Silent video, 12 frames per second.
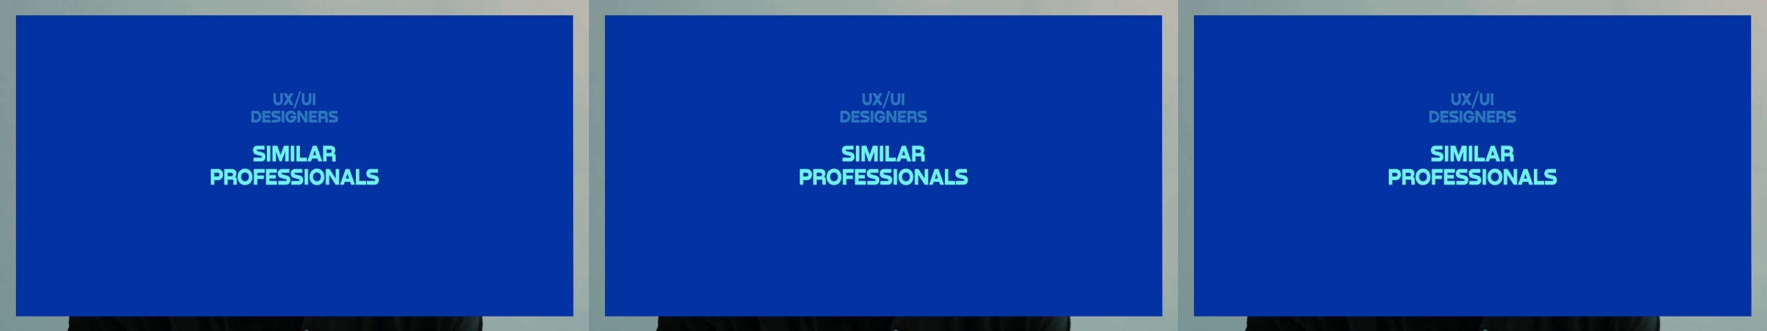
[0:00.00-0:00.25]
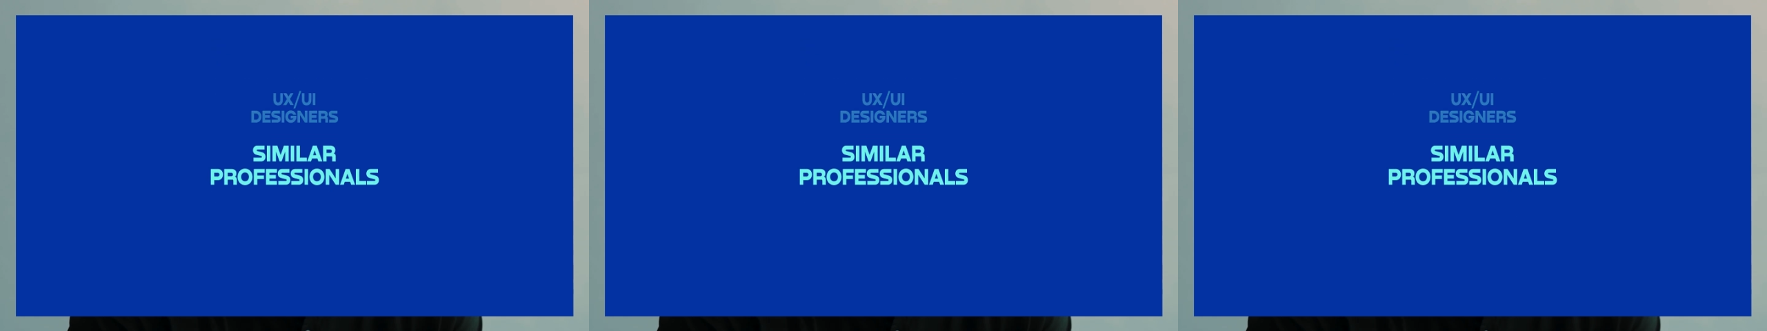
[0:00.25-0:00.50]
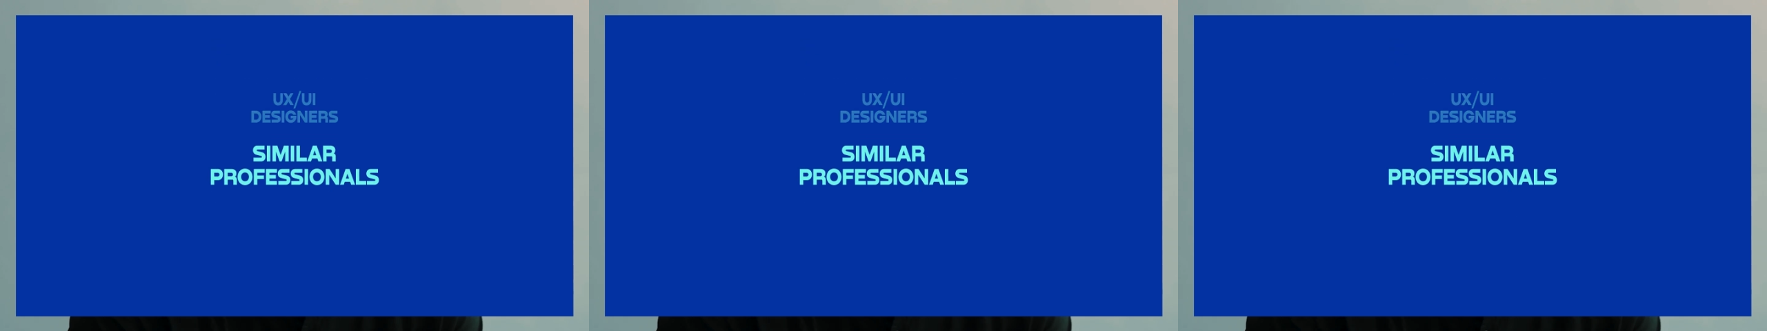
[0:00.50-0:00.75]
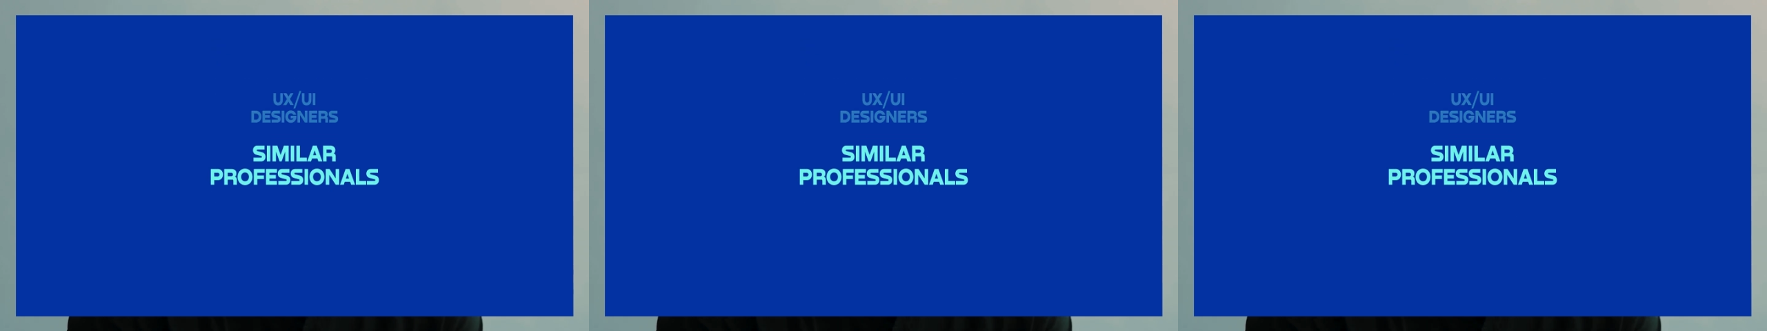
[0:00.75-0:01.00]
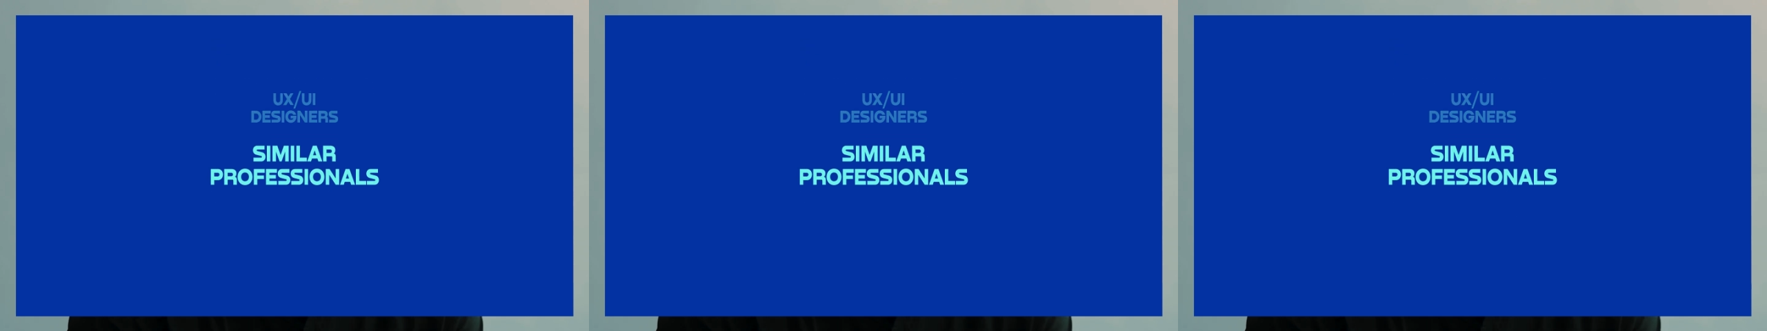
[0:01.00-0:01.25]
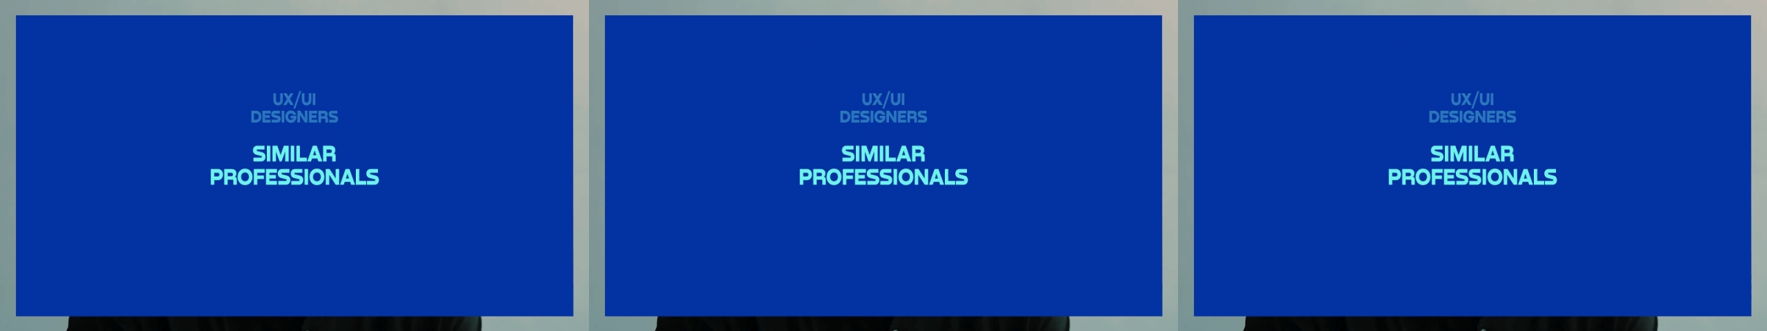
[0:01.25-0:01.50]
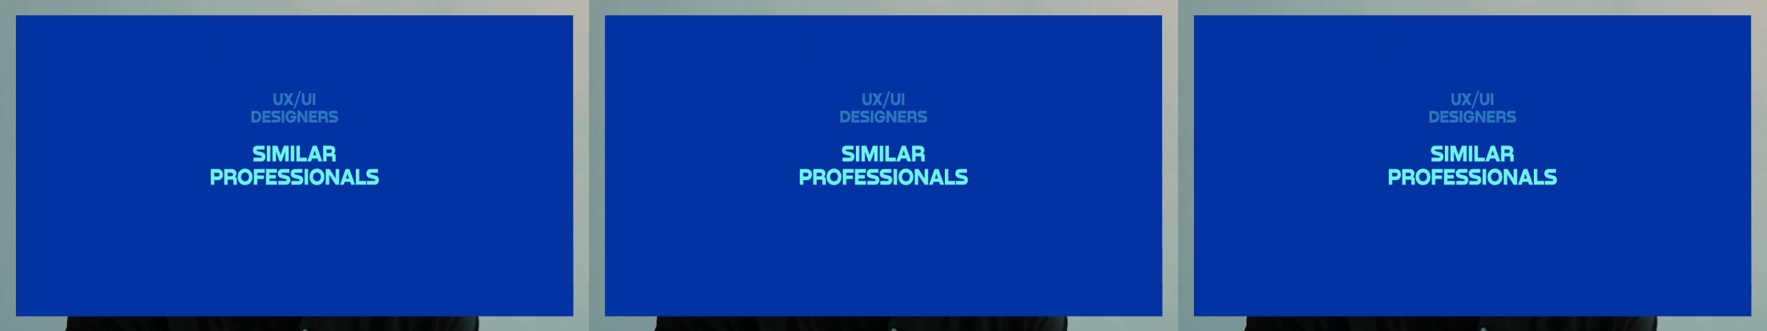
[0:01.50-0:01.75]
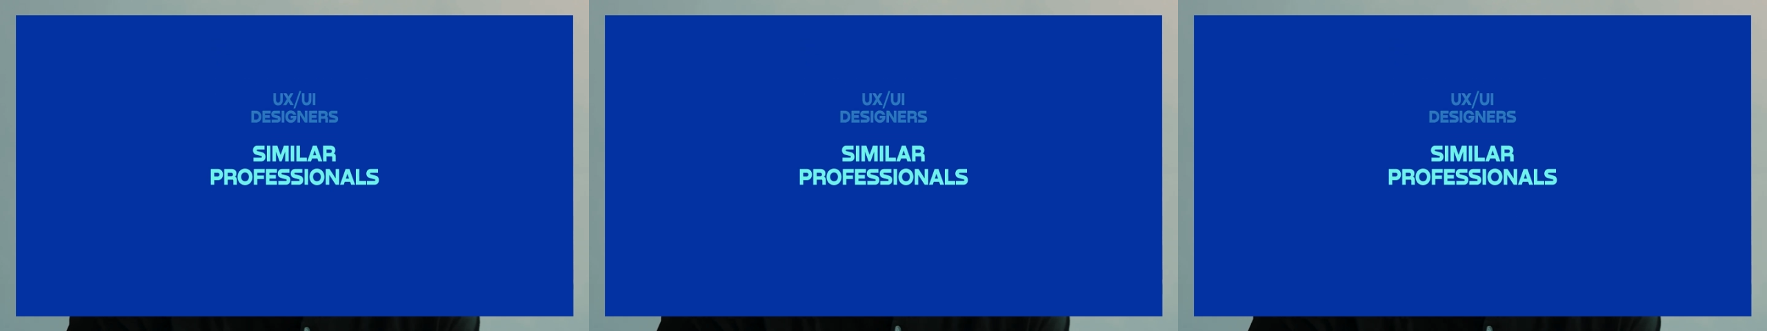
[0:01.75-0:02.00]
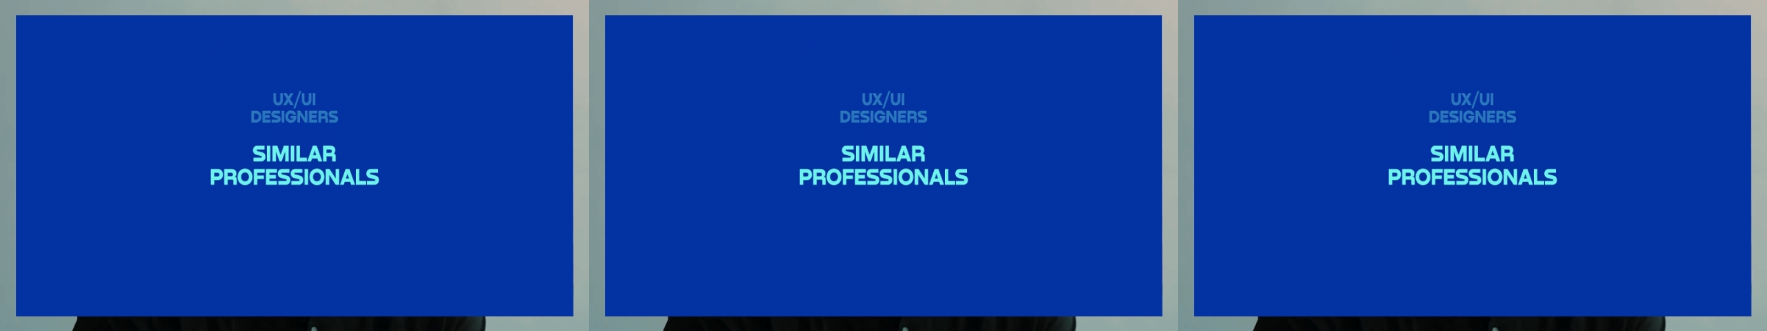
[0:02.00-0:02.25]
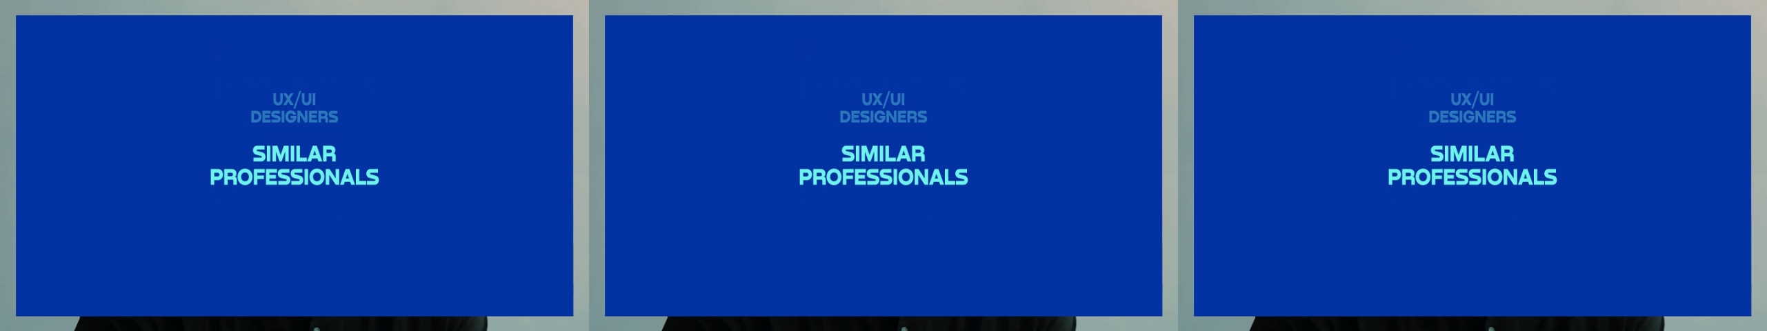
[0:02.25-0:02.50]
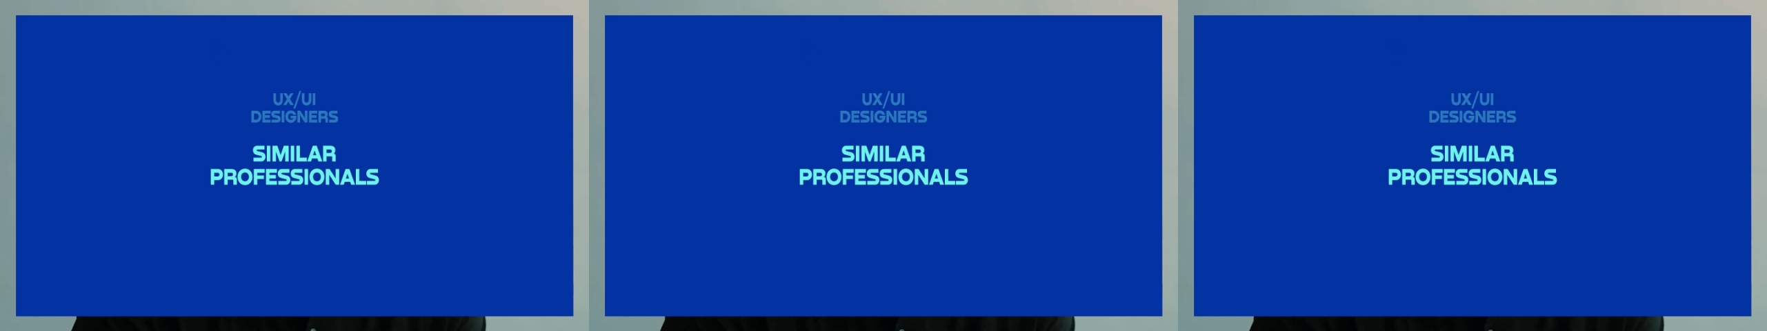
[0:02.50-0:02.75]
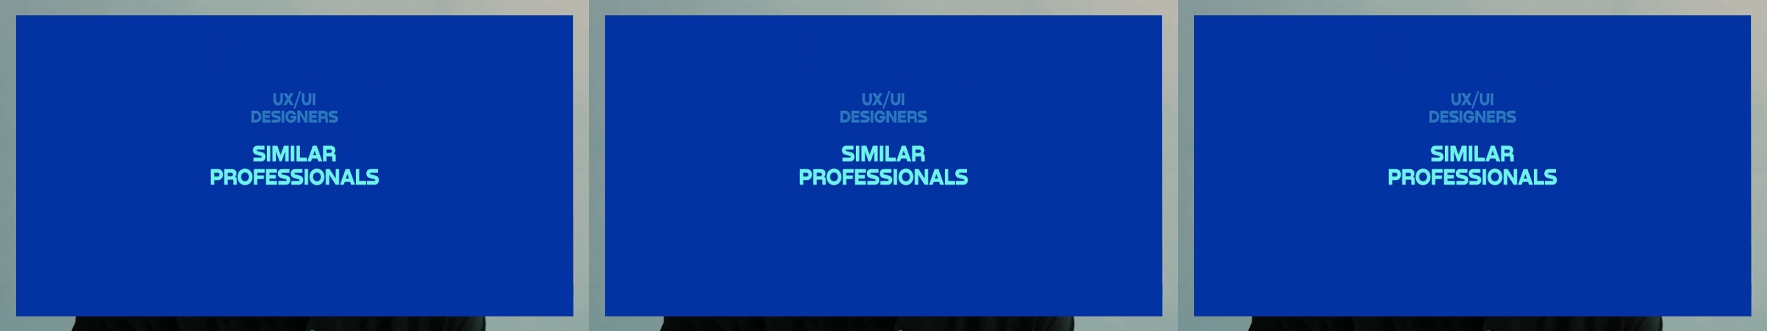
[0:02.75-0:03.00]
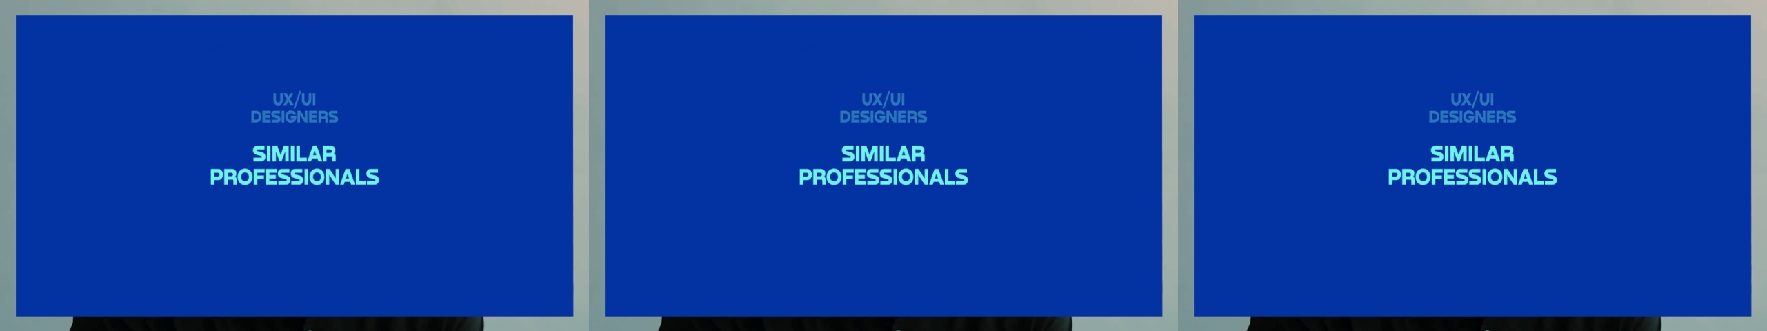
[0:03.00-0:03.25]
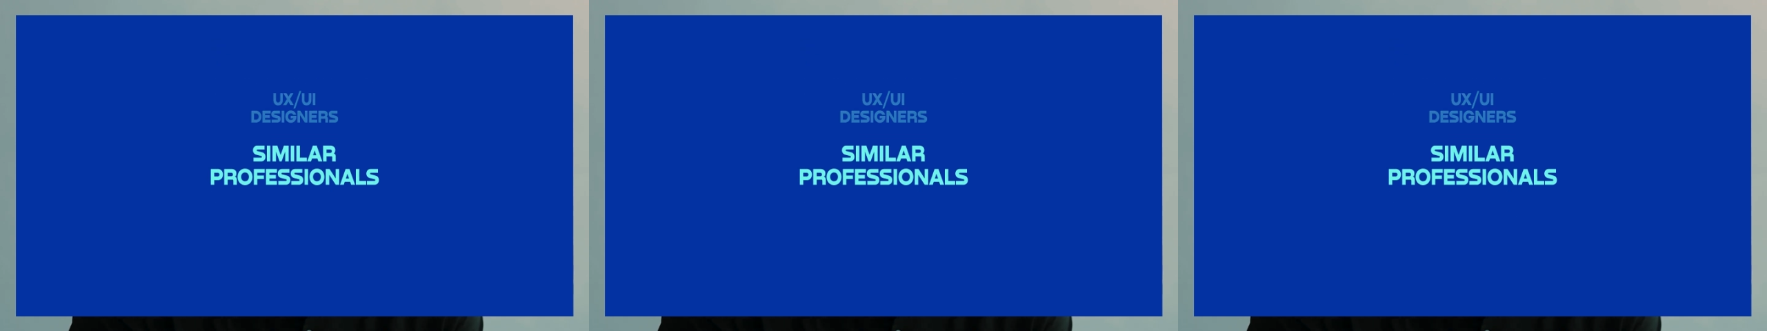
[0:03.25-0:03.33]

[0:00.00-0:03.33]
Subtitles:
(no speaker visible)